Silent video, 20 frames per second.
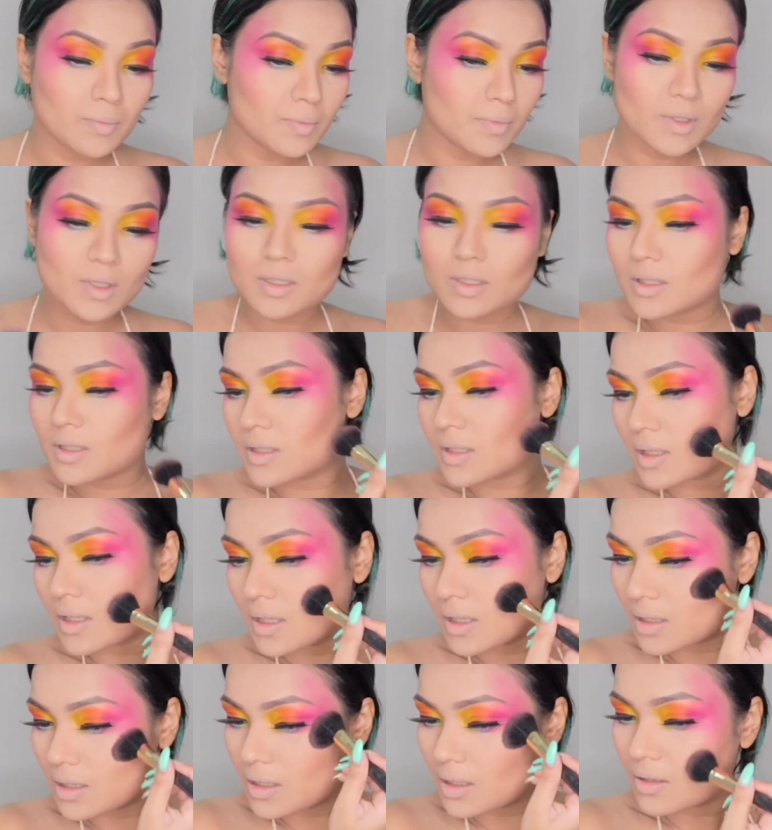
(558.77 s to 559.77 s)
This is
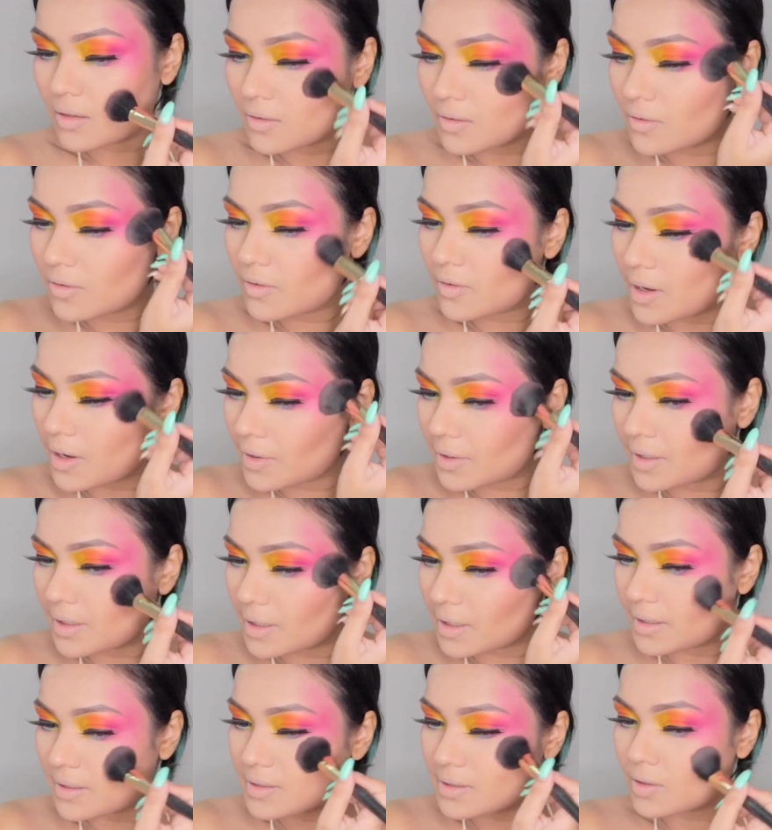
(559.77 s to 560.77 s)
a very
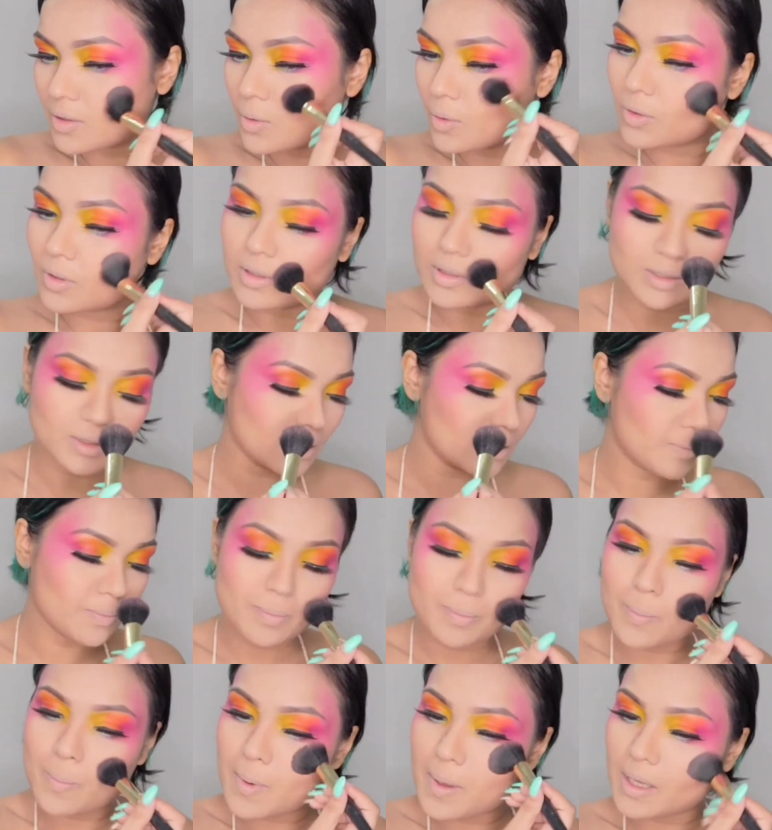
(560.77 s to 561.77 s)
nice coral
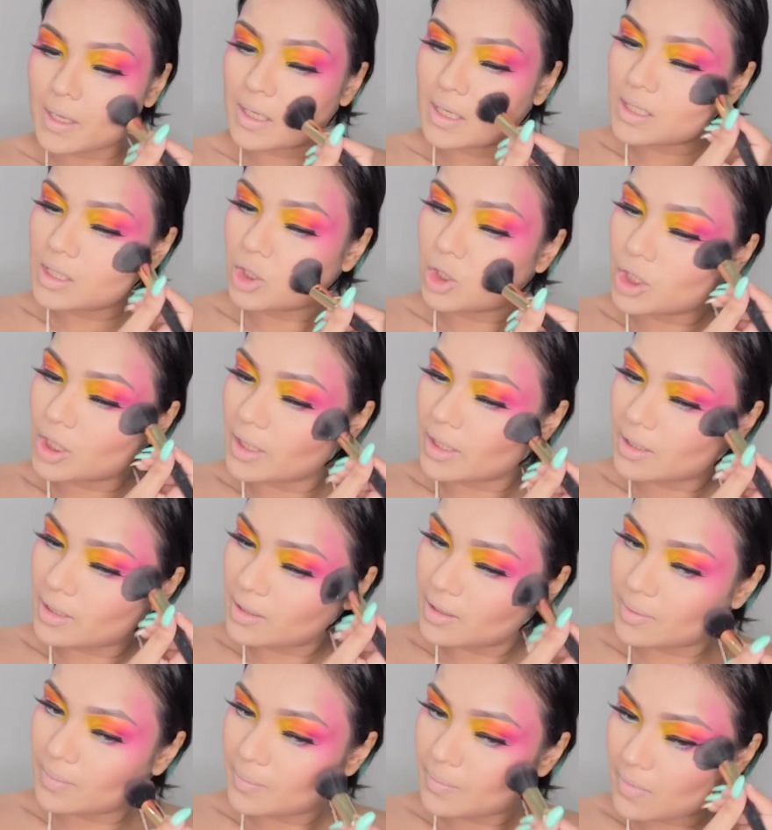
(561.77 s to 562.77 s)
pinky
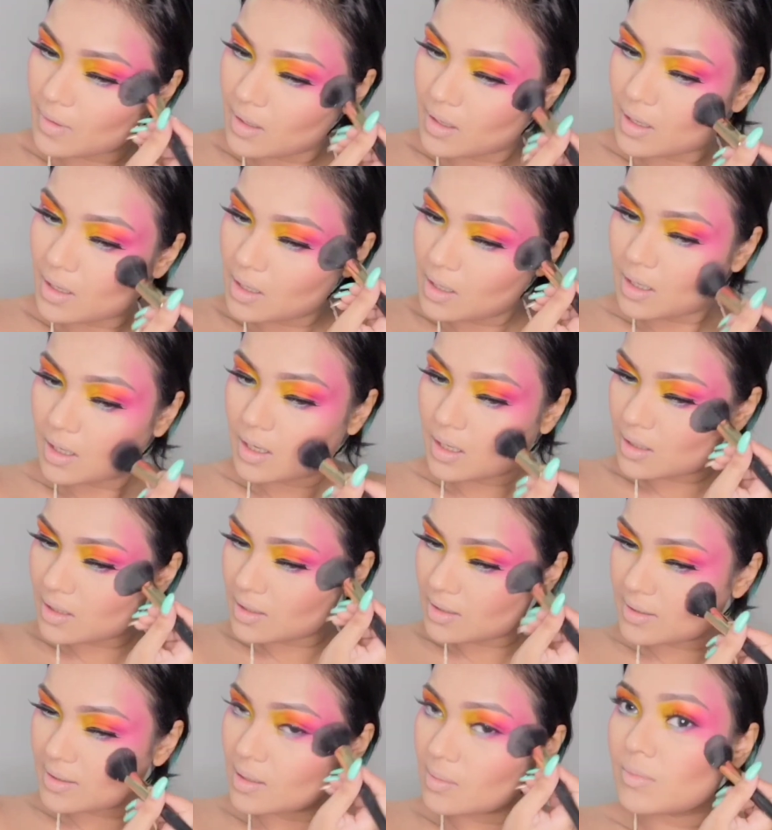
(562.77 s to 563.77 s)
shade.
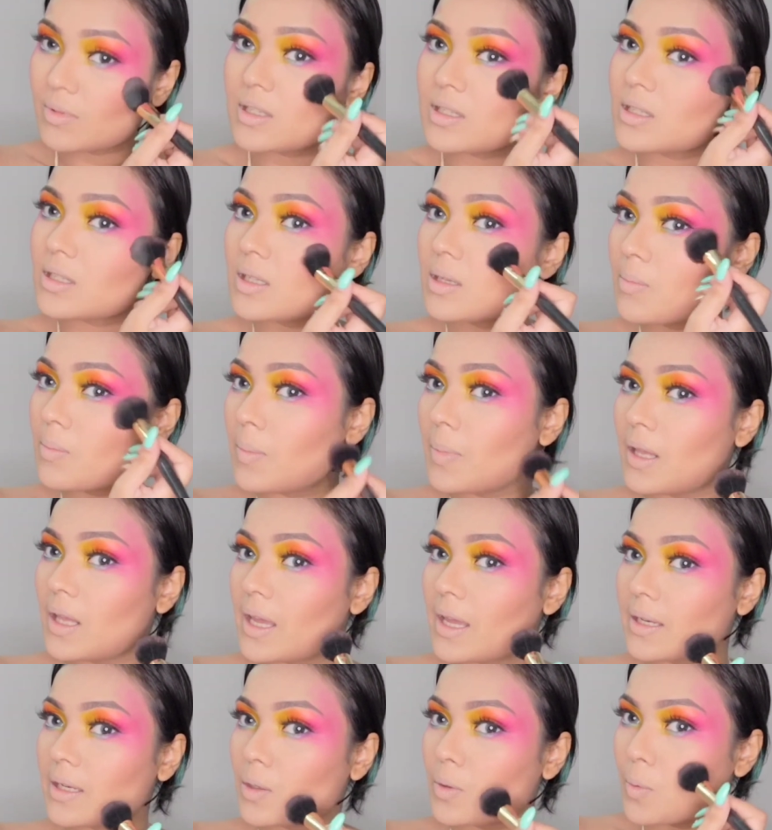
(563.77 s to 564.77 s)
I'll seamlessly
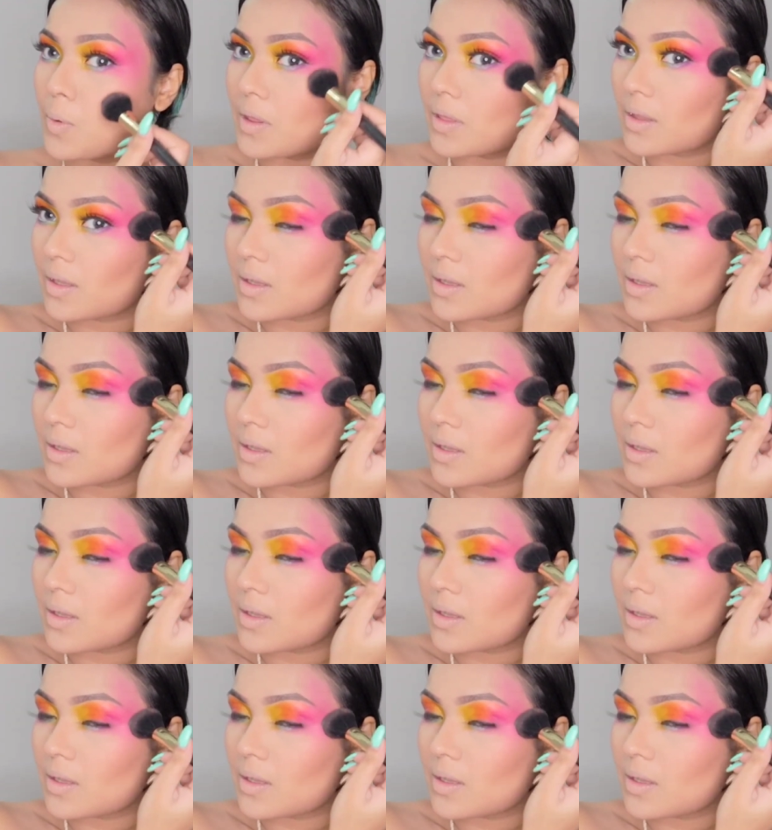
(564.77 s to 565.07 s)
blend with